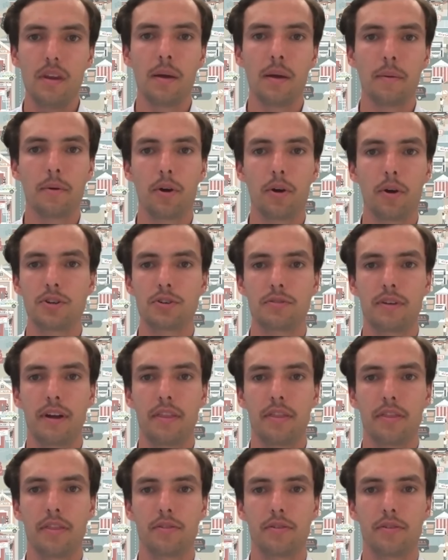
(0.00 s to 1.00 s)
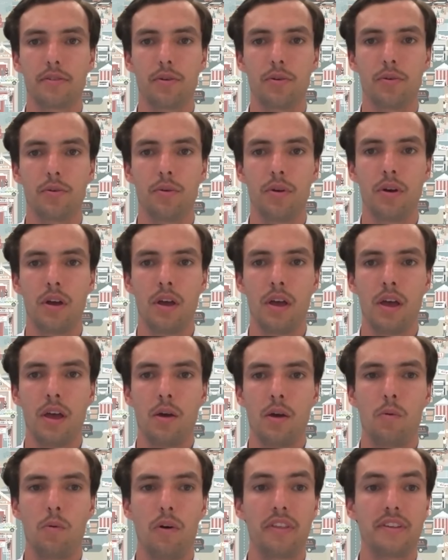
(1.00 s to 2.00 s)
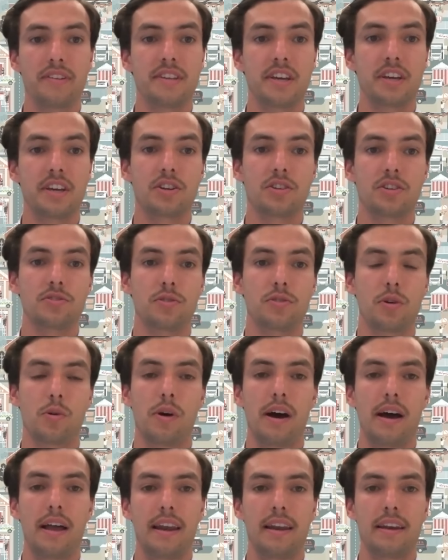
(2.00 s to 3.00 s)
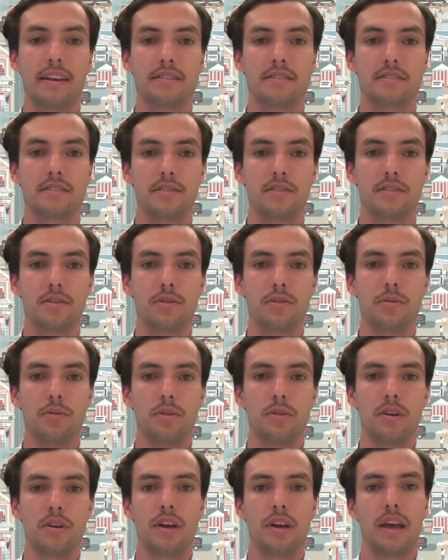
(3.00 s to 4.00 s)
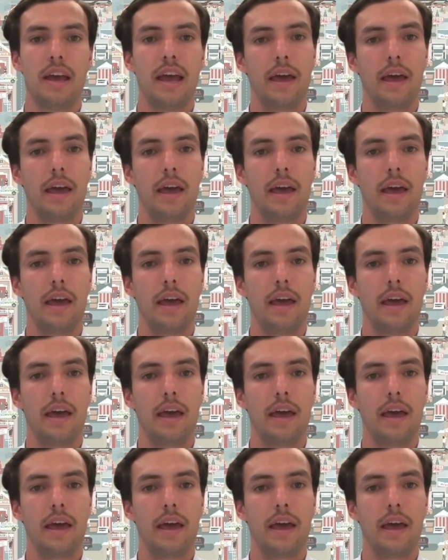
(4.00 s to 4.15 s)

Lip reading: I'm going to run through what the sections require lenders to do,